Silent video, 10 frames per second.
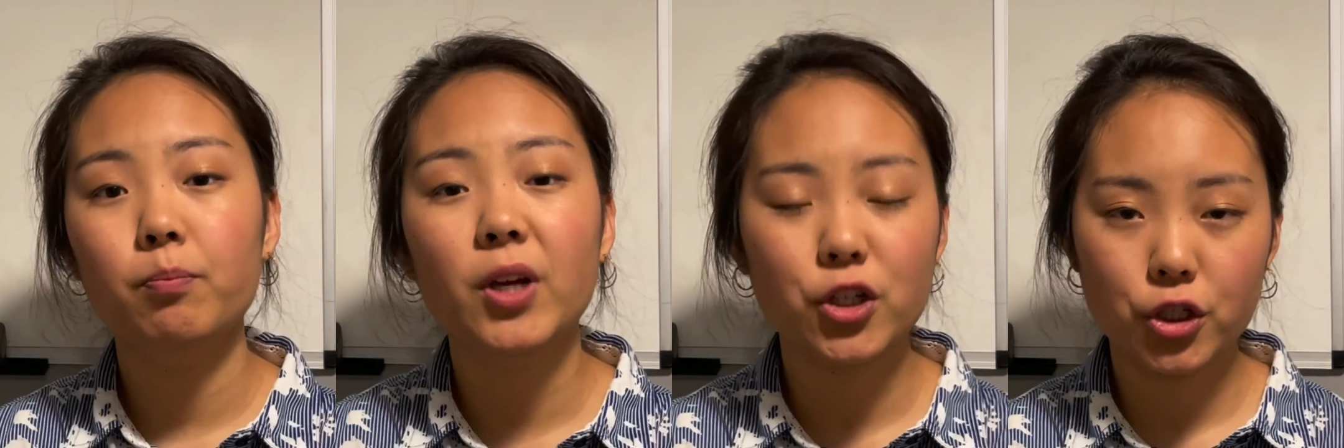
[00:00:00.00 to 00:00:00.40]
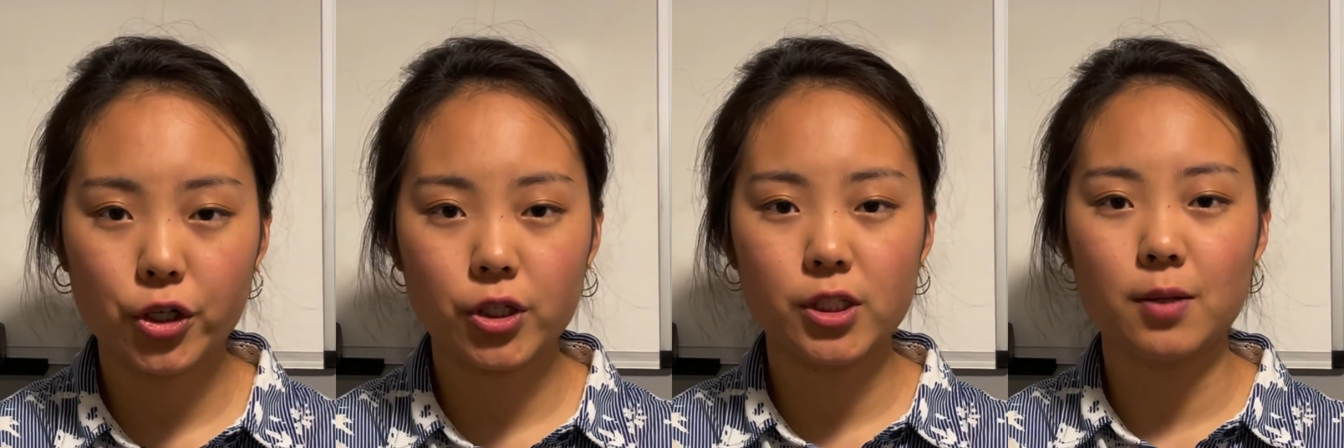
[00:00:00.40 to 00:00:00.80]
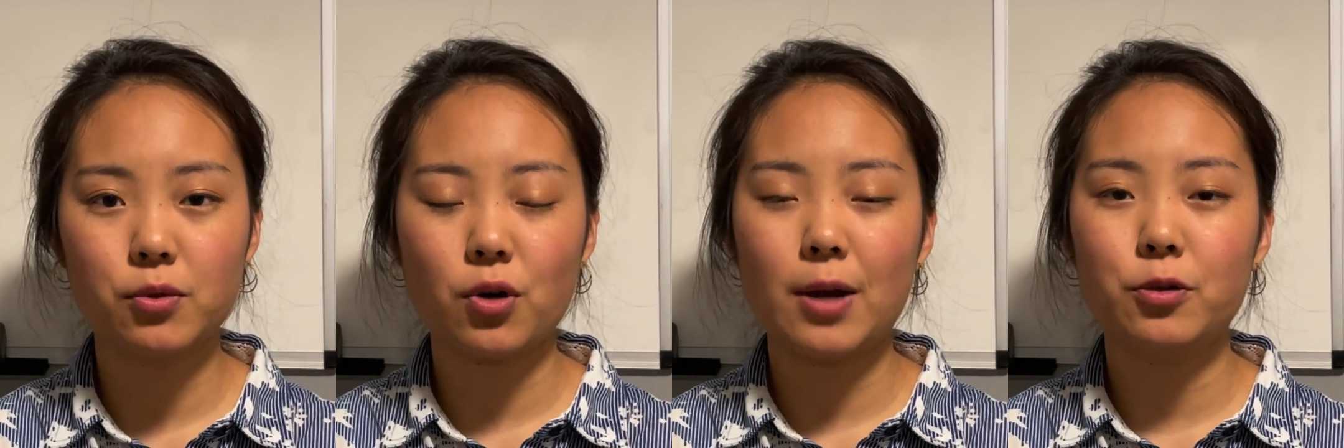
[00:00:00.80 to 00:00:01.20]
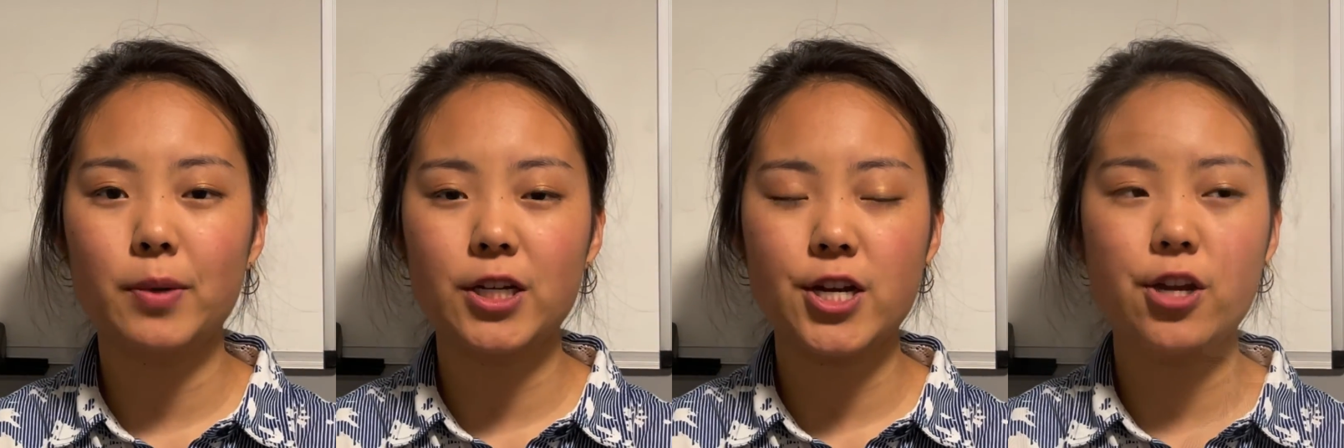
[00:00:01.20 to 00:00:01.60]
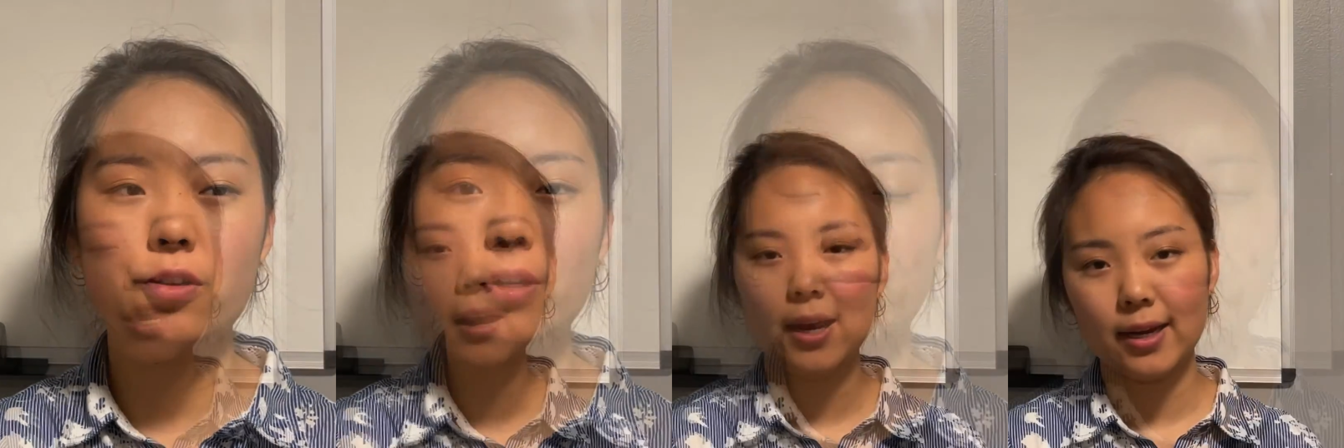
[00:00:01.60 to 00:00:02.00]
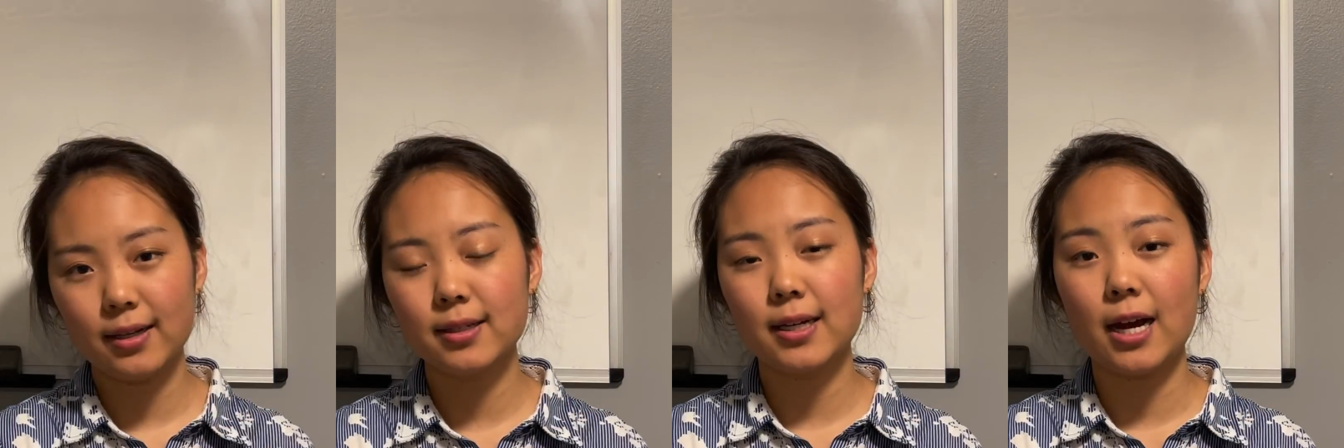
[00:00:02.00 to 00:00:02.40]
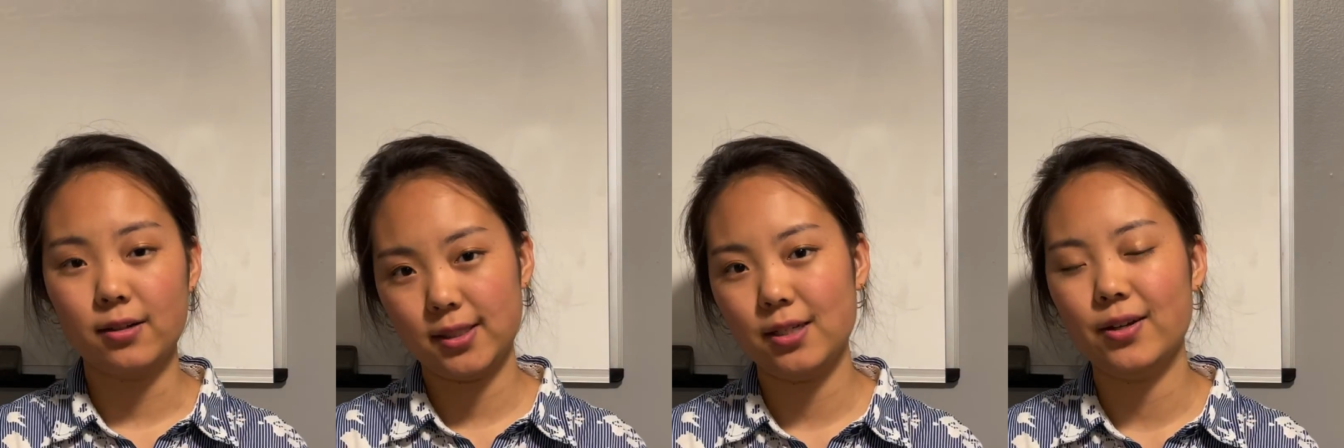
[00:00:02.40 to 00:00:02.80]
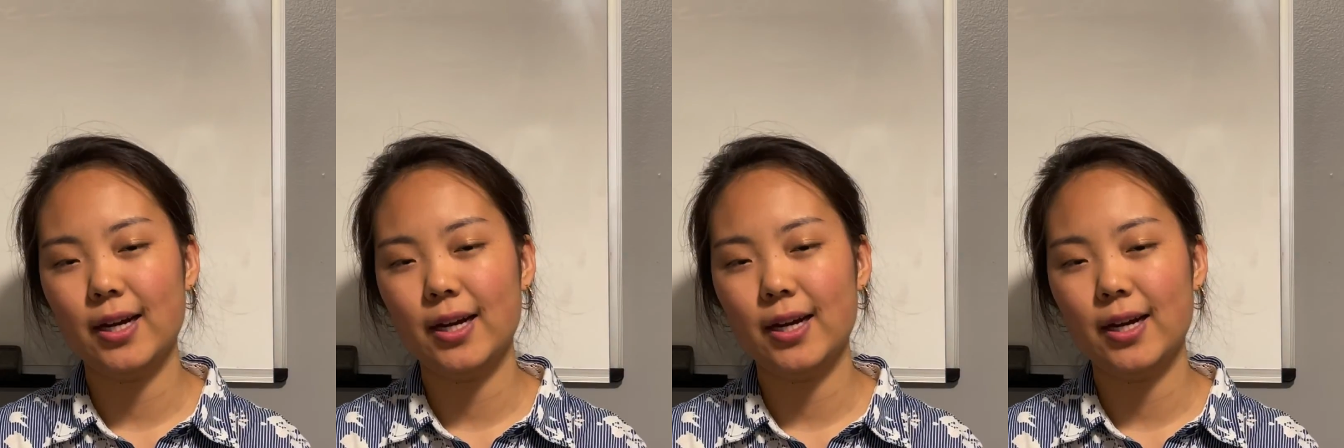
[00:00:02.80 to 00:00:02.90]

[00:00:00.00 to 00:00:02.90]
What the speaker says: Make sure you're subscribed to my channel and I'll see you